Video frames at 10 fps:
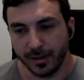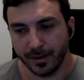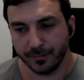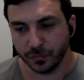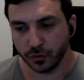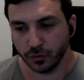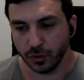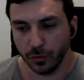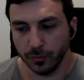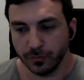um, to
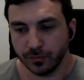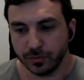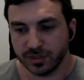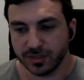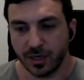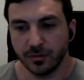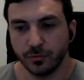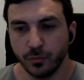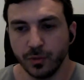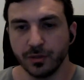go
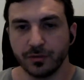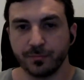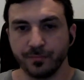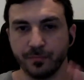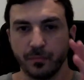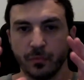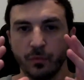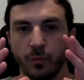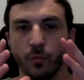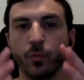start with
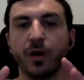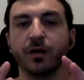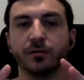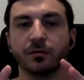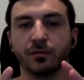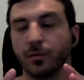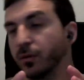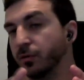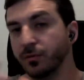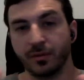one
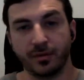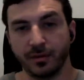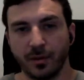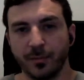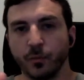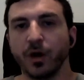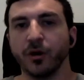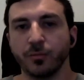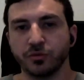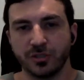or, i mean
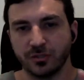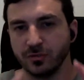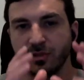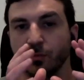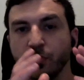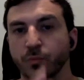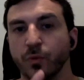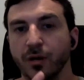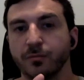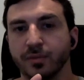one option is to start with
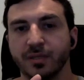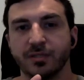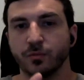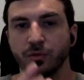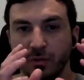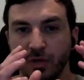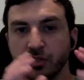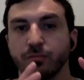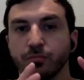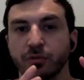one place where you
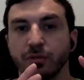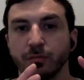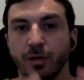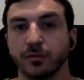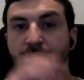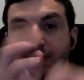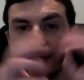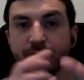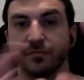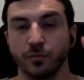actually put the bundle and
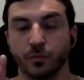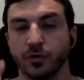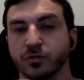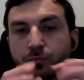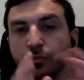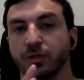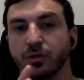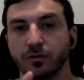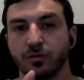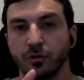see if it works or put the
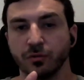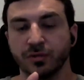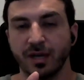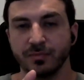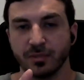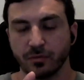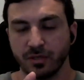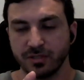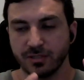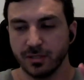you know the absolute
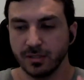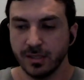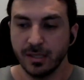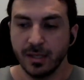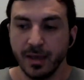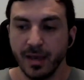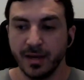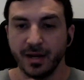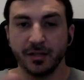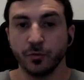cross sell
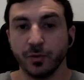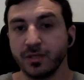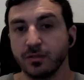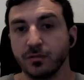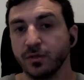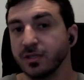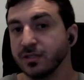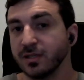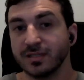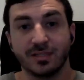another way to do it
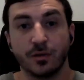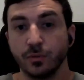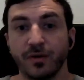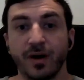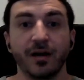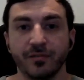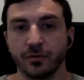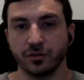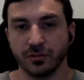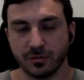is like start with five
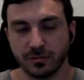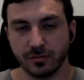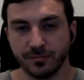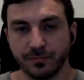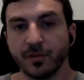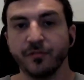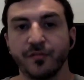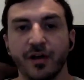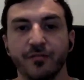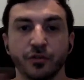versions
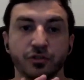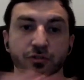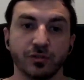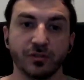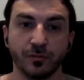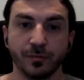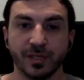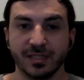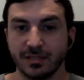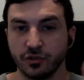five versions of different
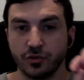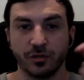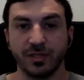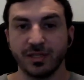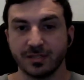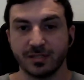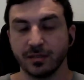places try to get a